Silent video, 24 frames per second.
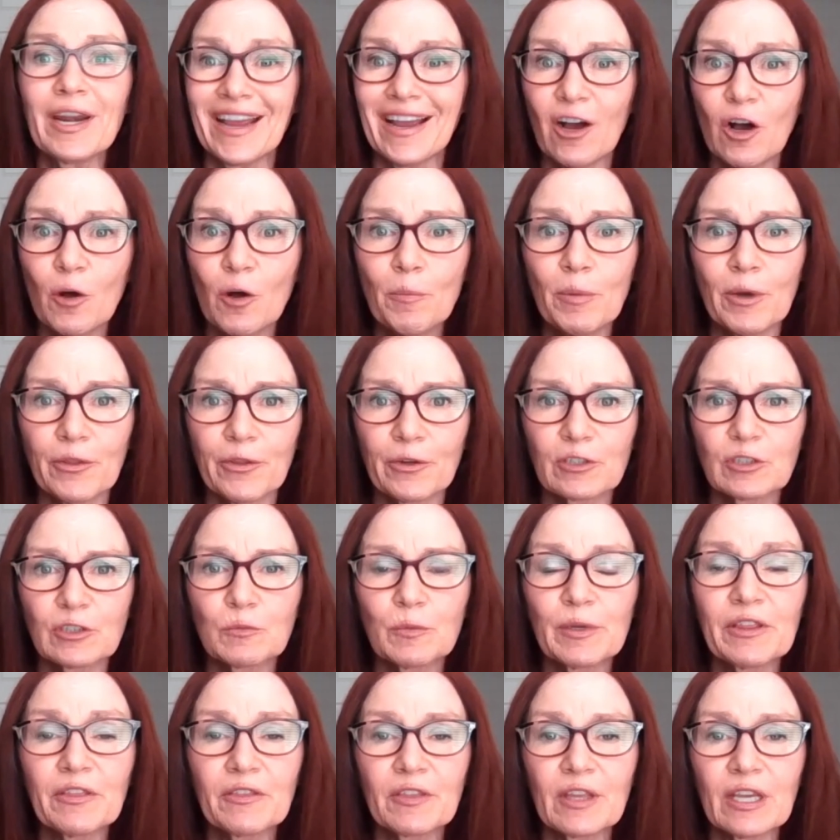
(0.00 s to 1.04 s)
to help others,
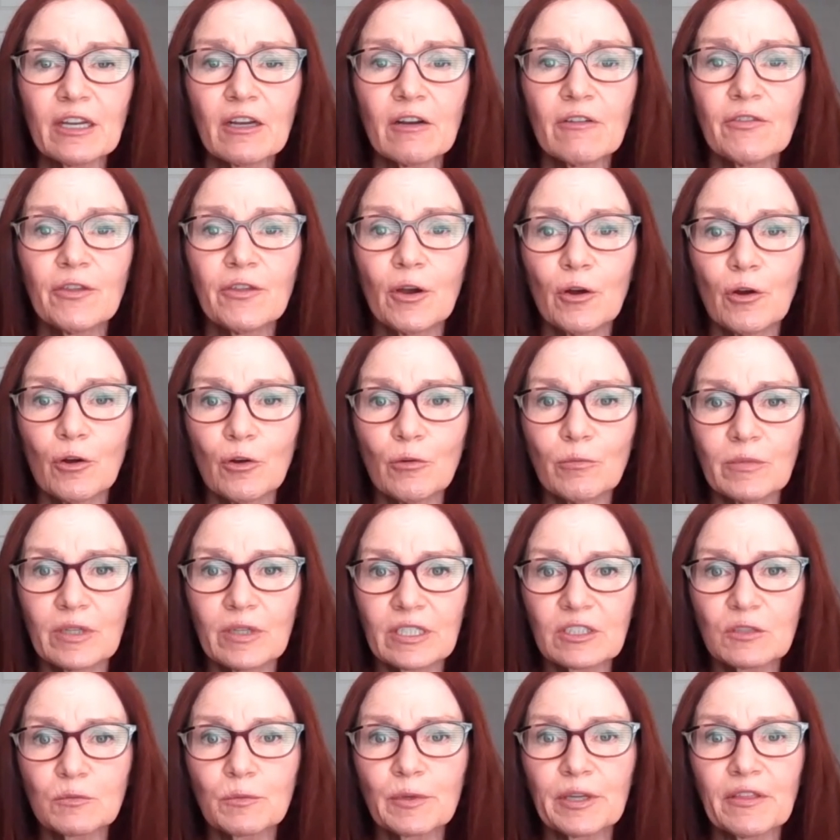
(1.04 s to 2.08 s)
we think of the
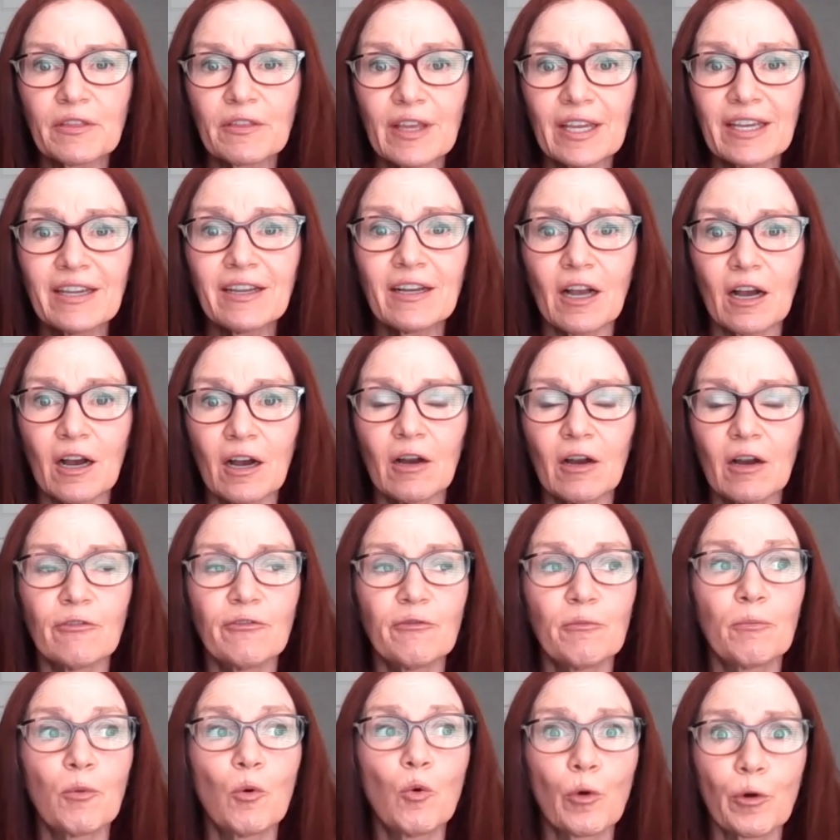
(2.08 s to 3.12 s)
homeless, we think of
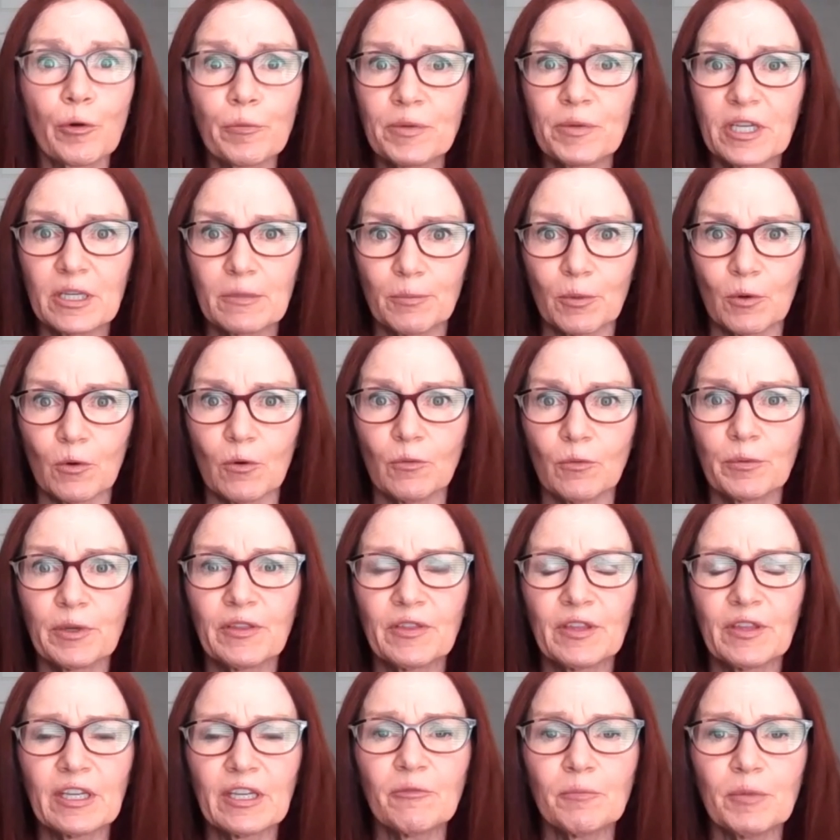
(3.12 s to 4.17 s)
poor people, we
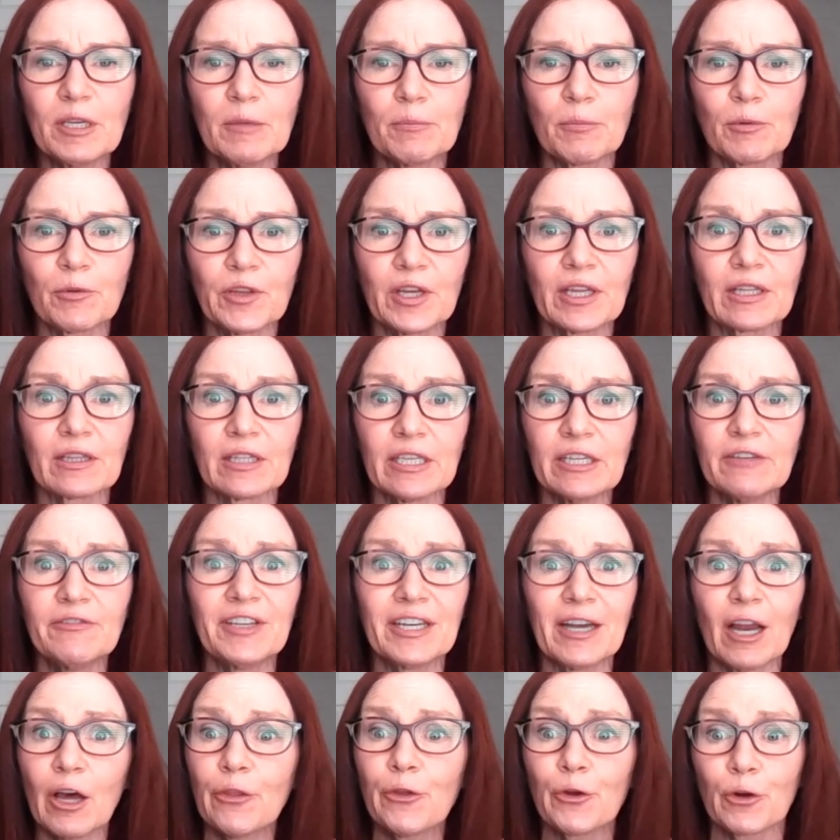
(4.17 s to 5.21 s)
think of people that live
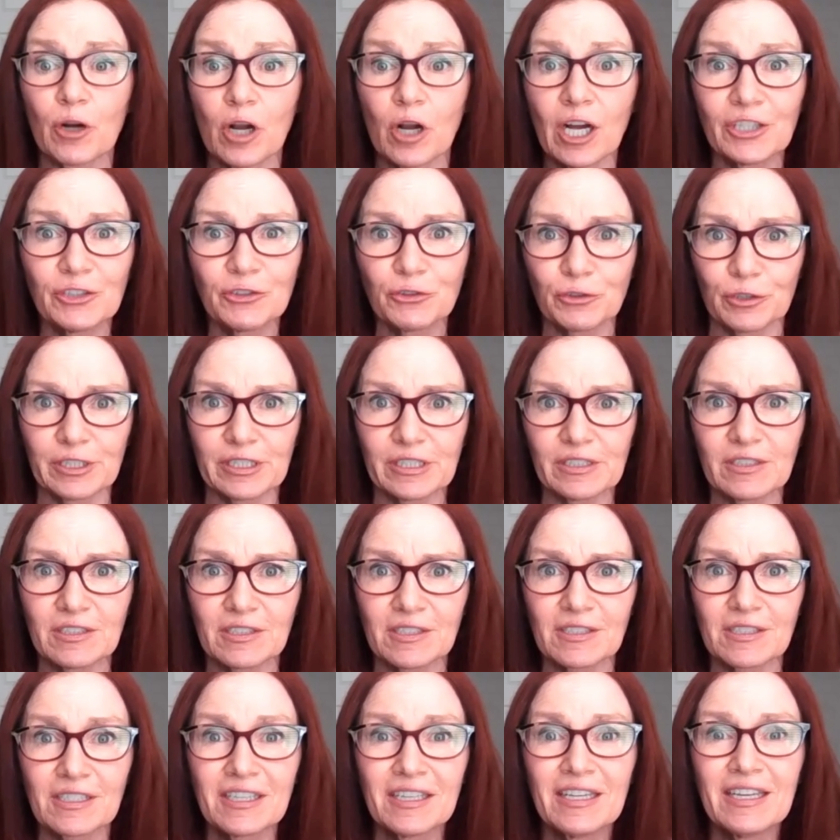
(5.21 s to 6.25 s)
in other
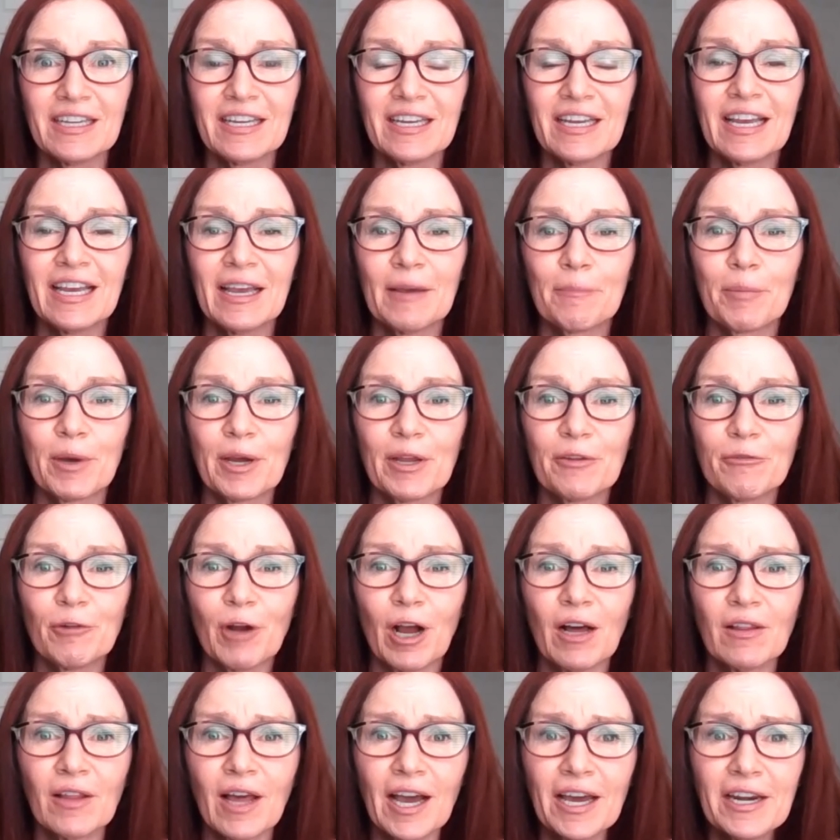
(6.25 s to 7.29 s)
countries. But
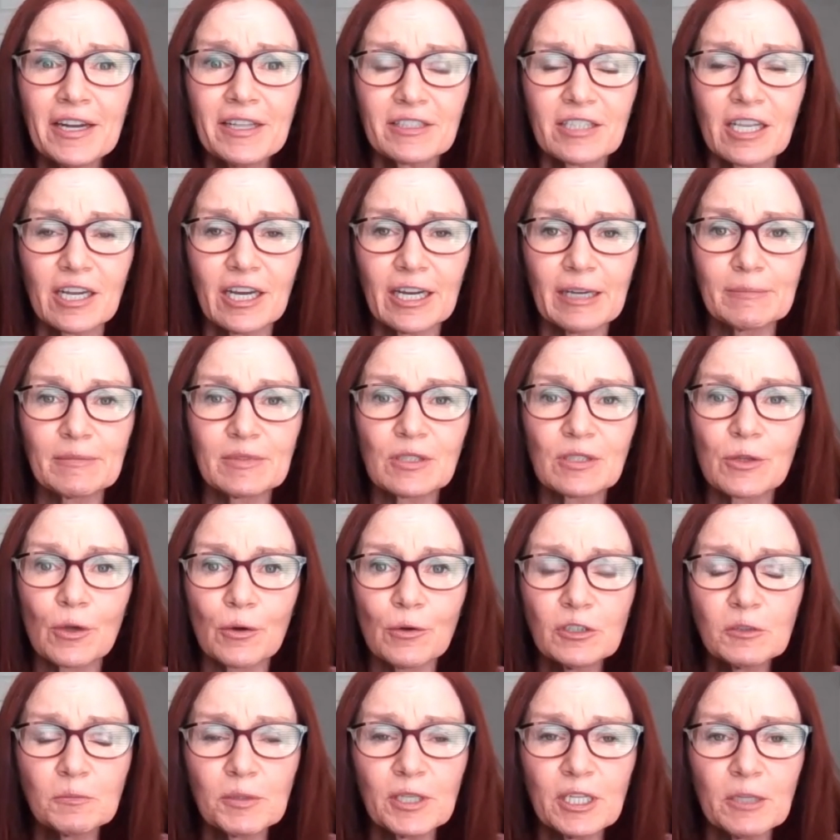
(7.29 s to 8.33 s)
a lot of times,
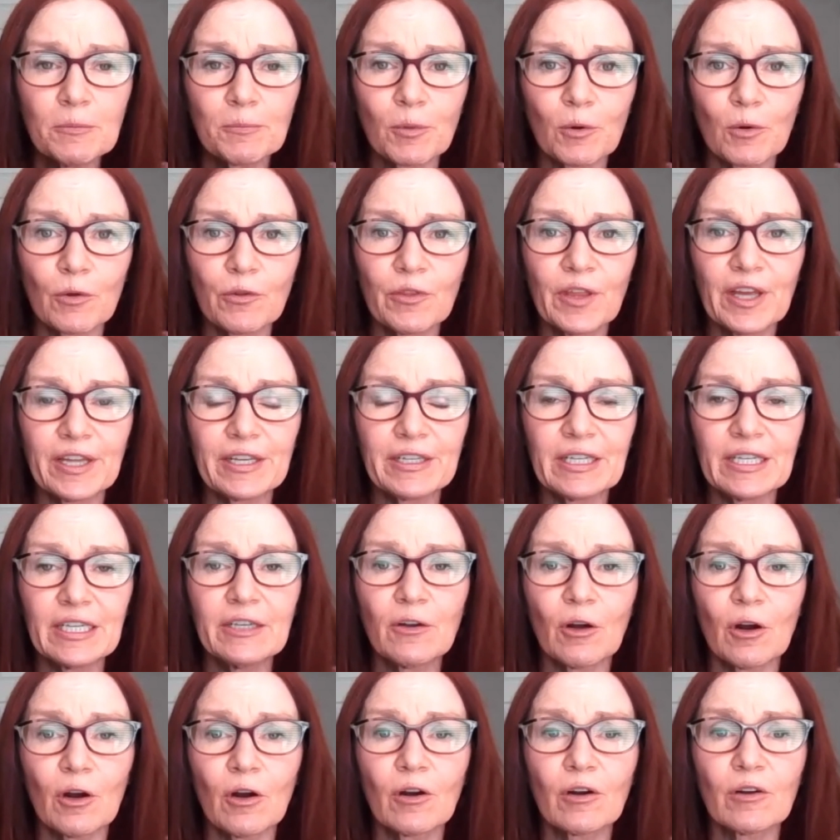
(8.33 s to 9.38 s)
those people that need
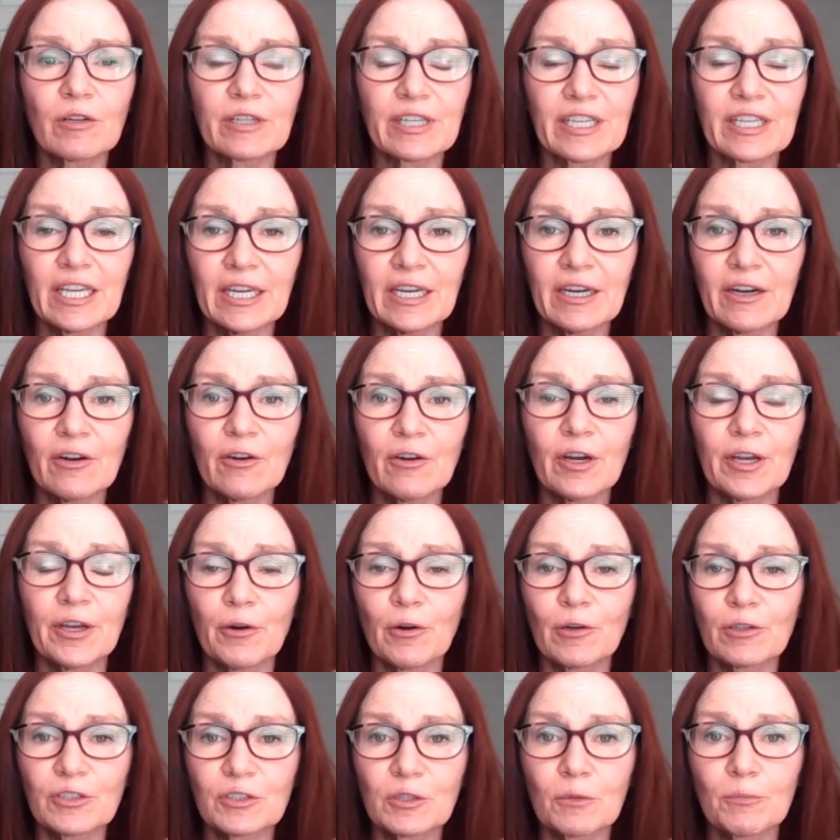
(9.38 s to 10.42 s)
our care and
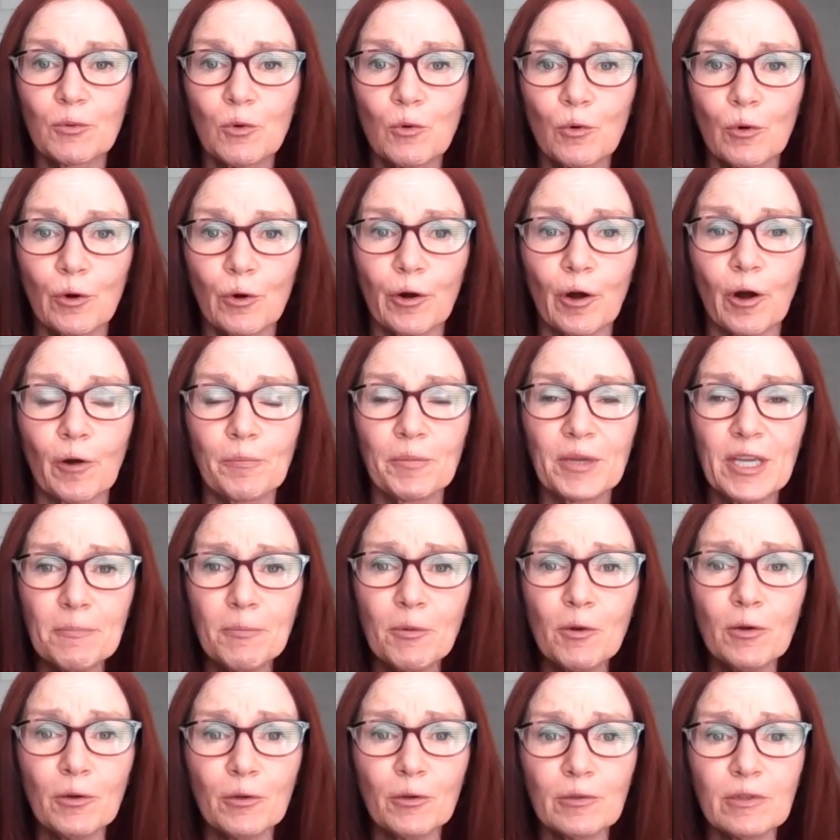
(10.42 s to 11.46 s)
our support are
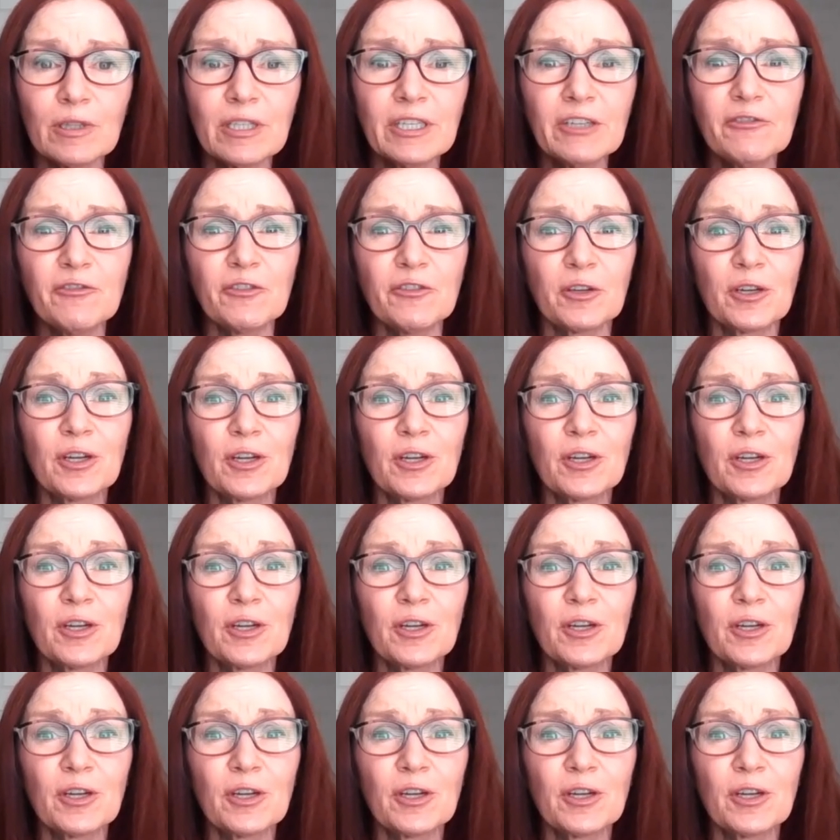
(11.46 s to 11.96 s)
people who live